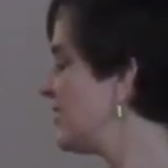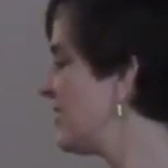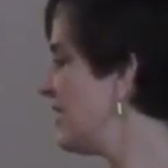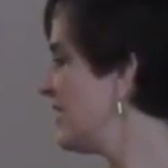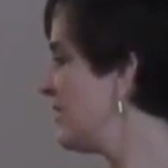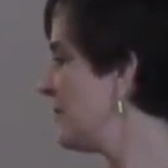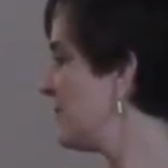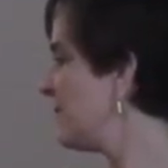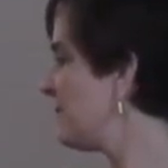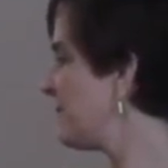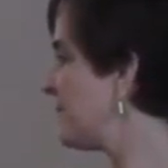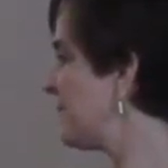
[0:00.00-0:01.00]

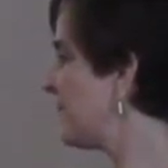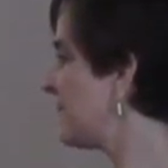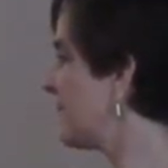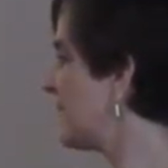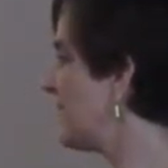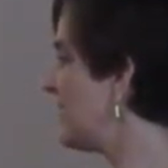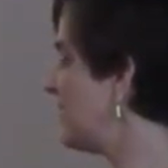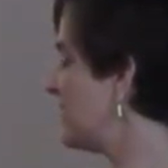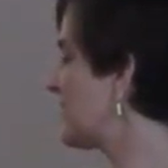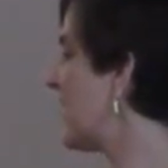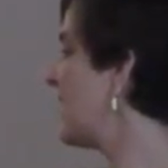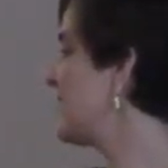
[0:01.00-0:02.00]
um,
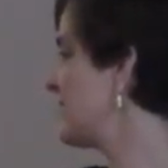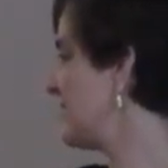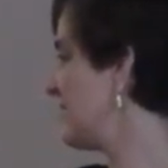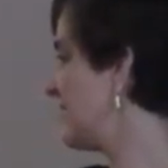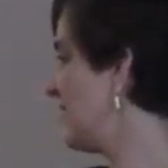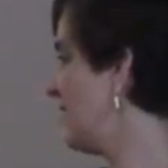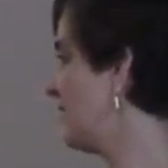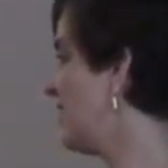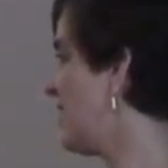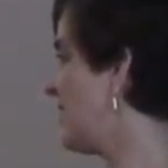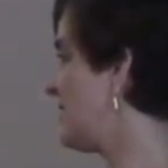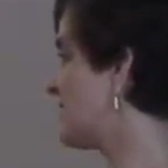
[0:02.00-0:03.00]
incising of
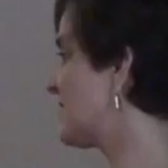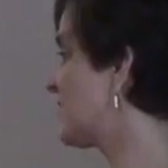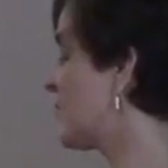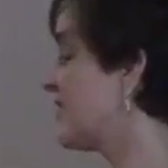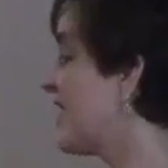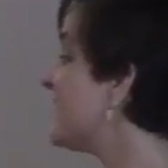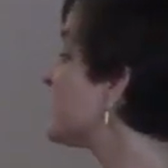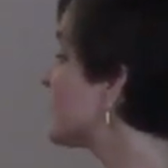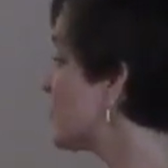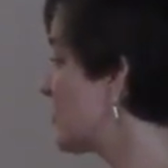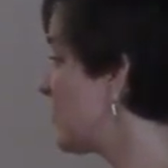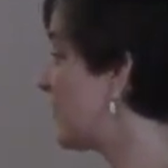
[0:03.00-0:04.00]
lines. So
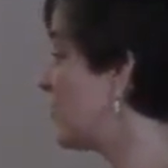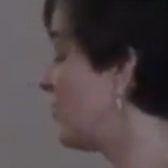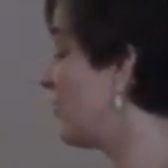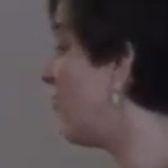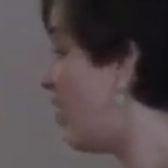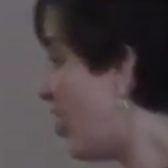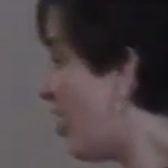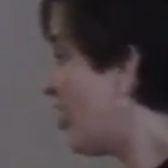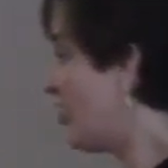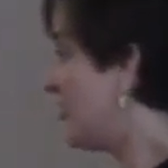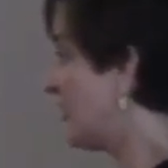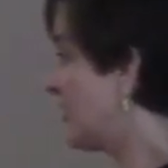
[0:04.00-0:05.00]
that's typical of
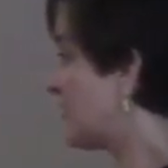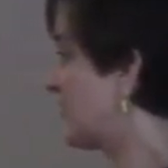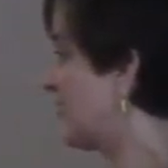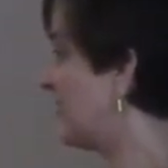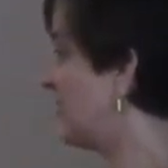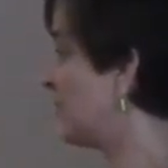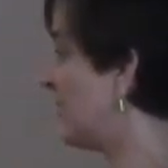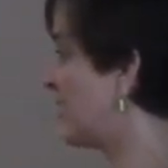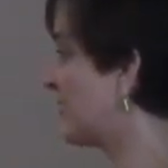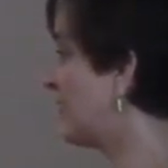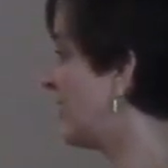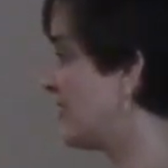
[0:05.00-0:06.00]
all Assyrian
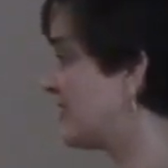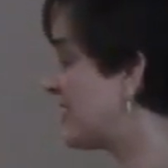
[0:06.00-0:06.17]
pottery, all the